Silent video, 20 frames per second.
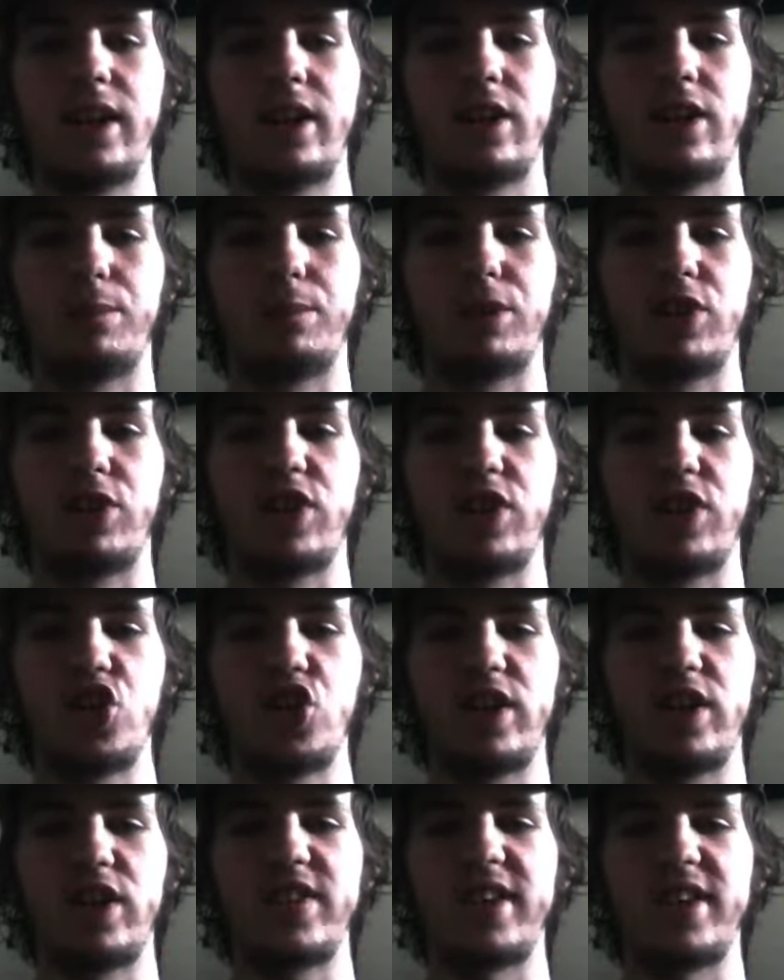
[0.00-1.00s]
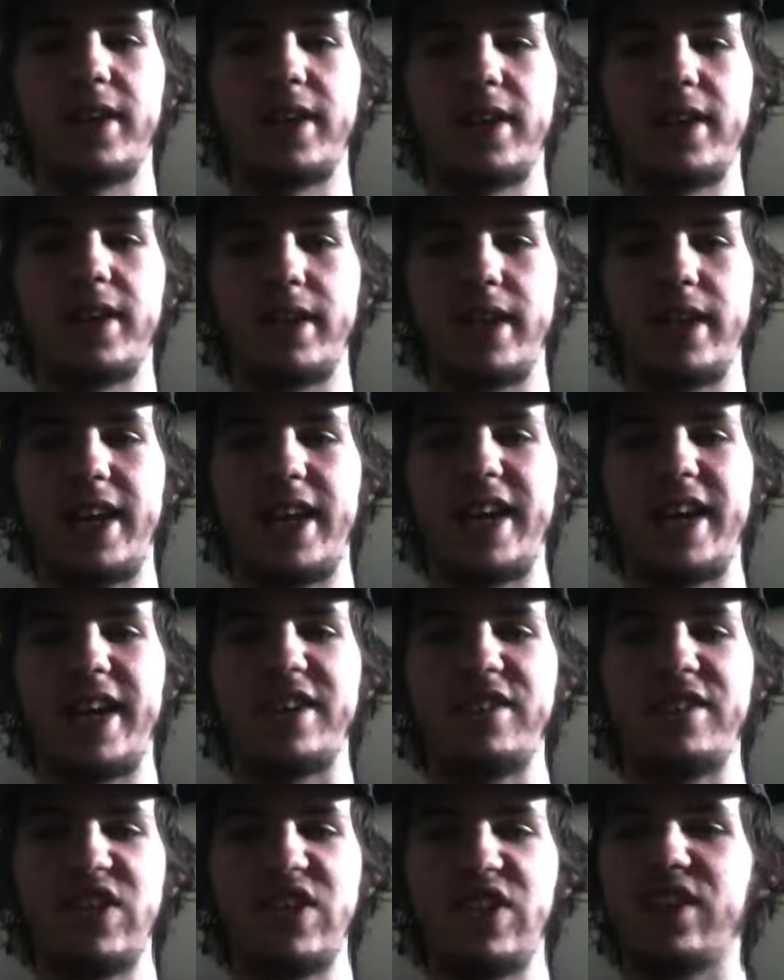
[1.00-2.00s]
The production design on The
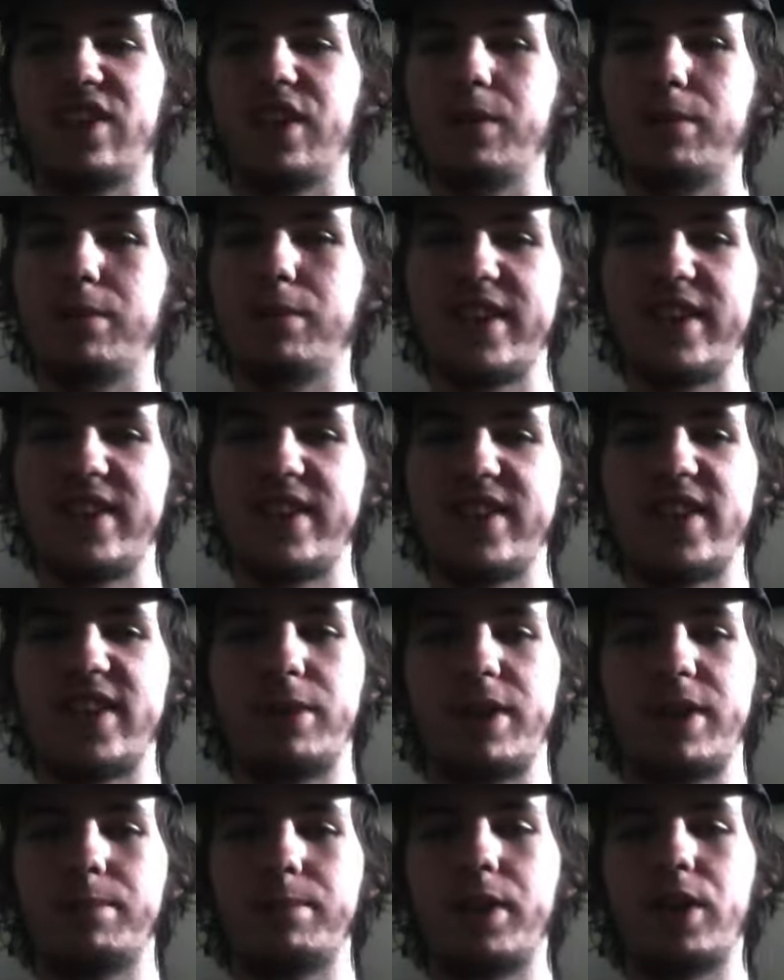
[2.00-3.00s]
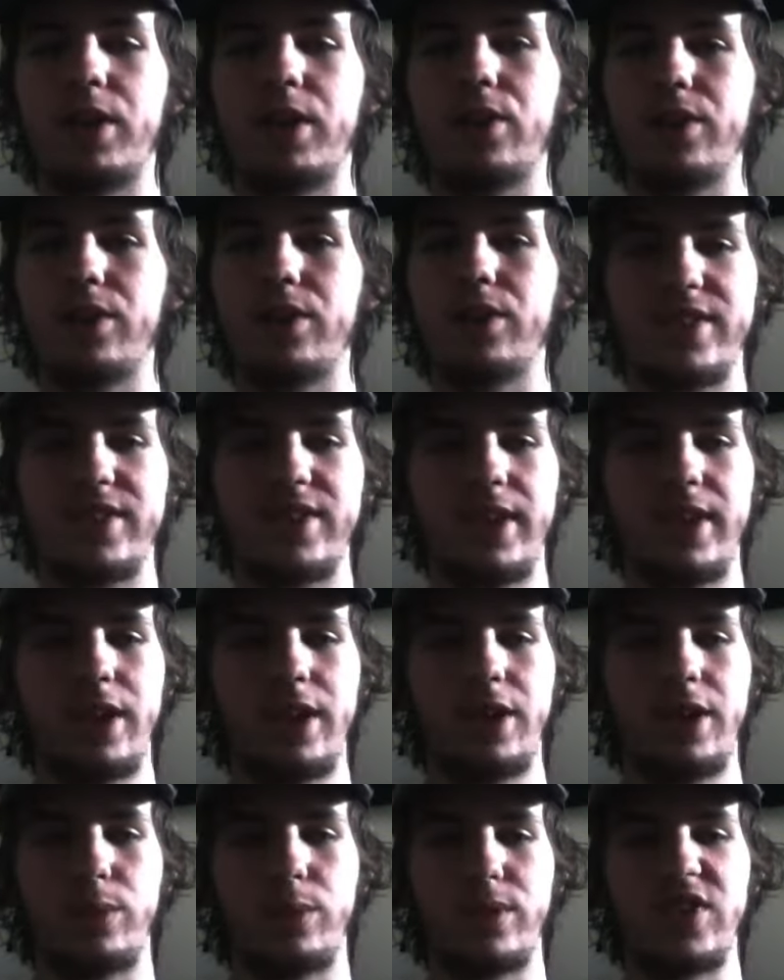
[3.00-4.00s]
Caves, done by Simon Bowles,
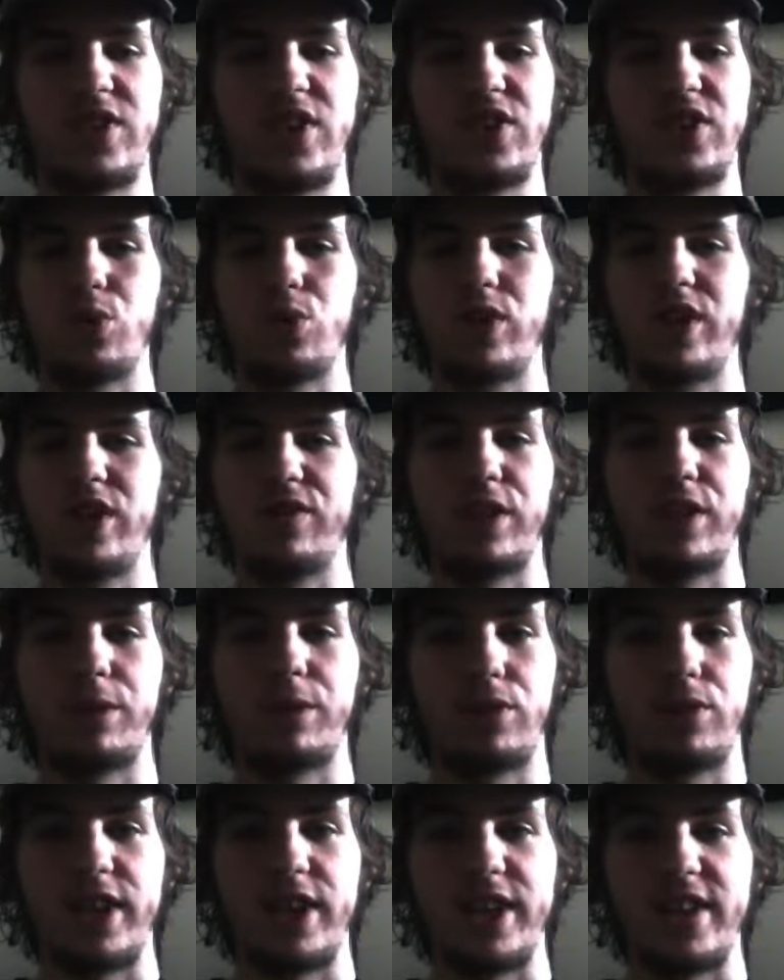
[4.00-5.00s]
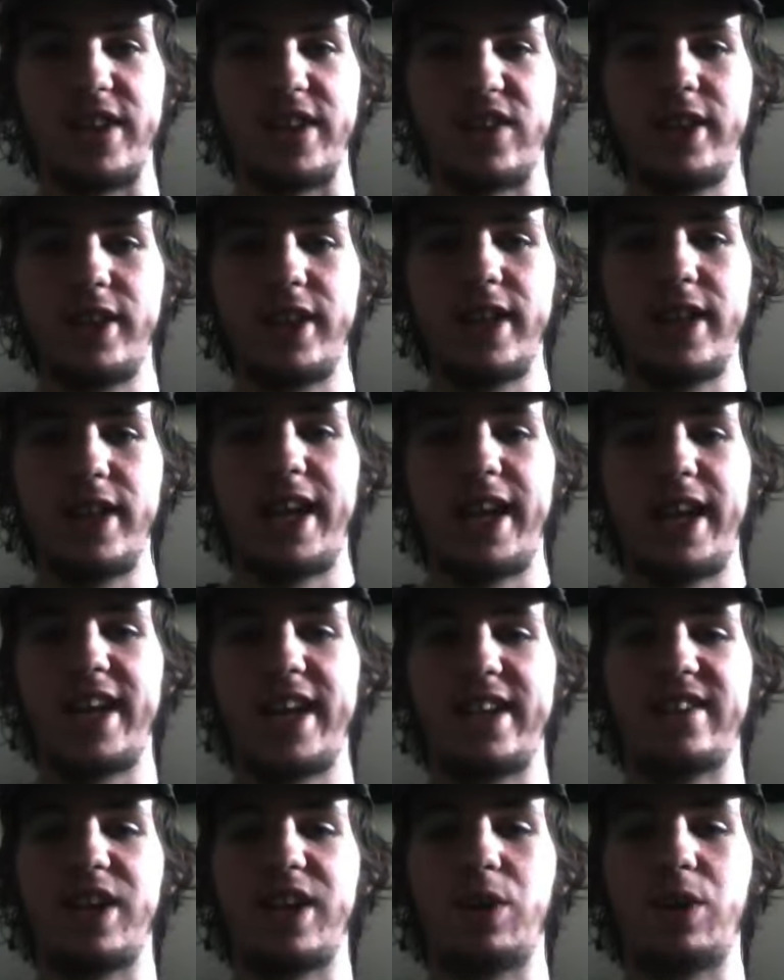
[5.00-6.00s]
was also given appraisal,
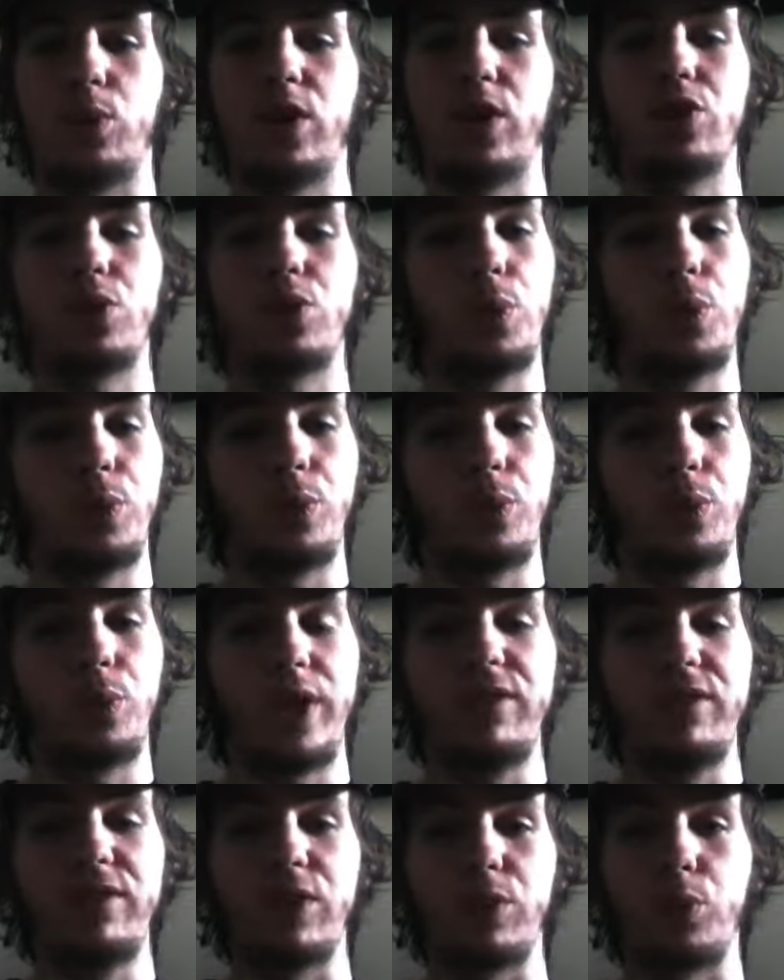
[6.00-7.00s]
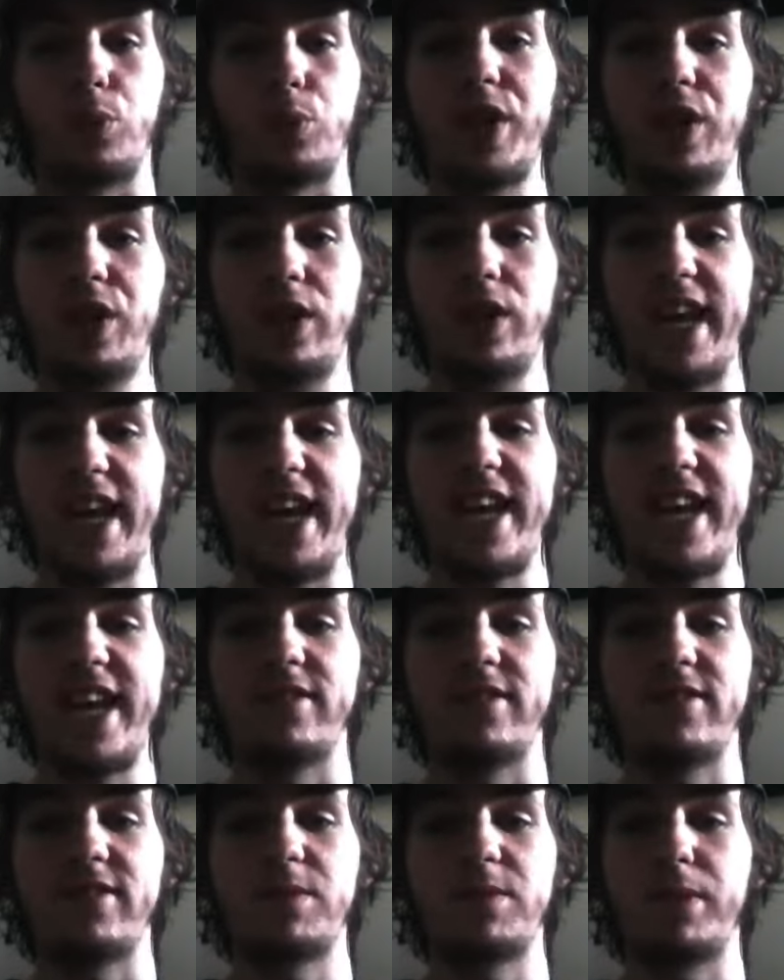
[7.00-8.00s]
as they weren't even real
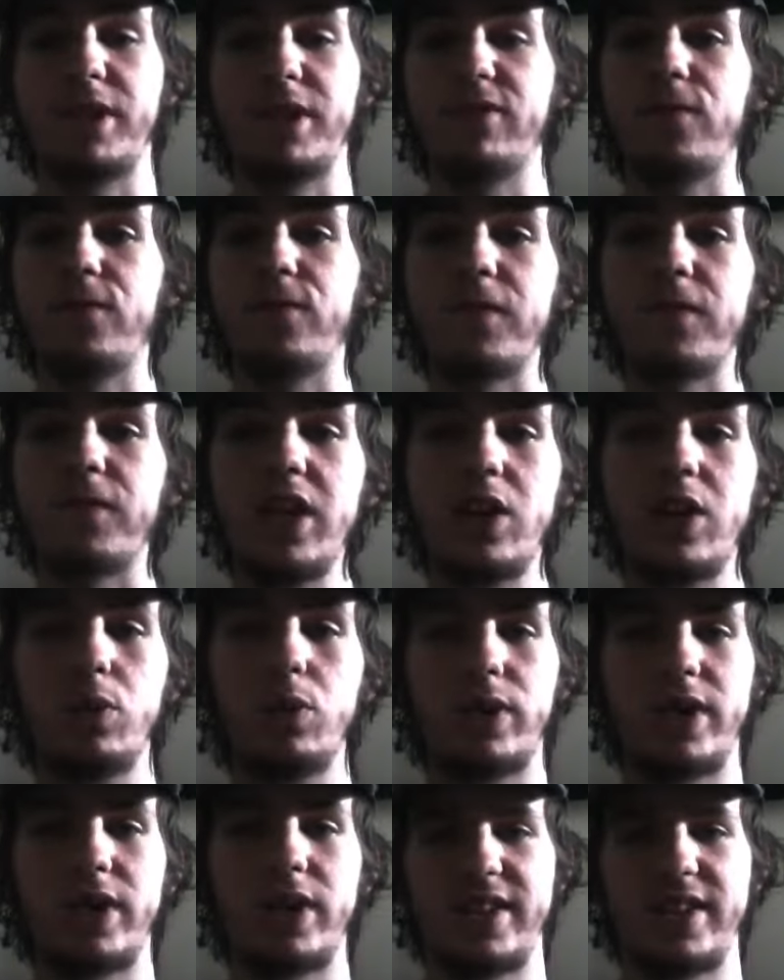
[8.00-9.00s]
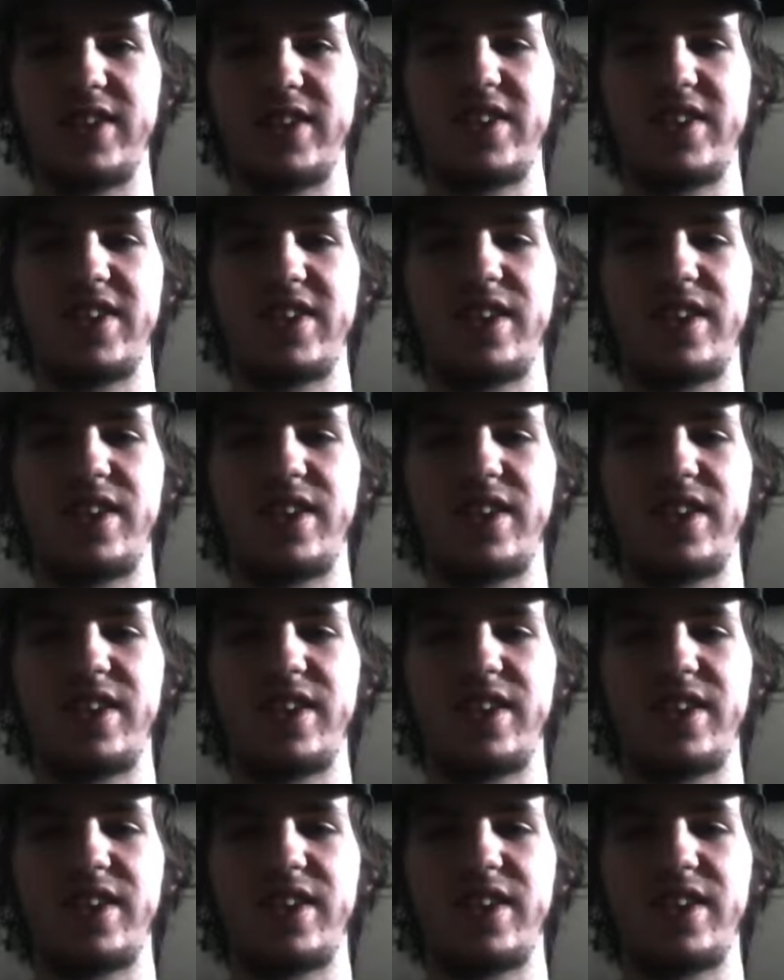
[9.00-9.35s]
caves, but fake ones.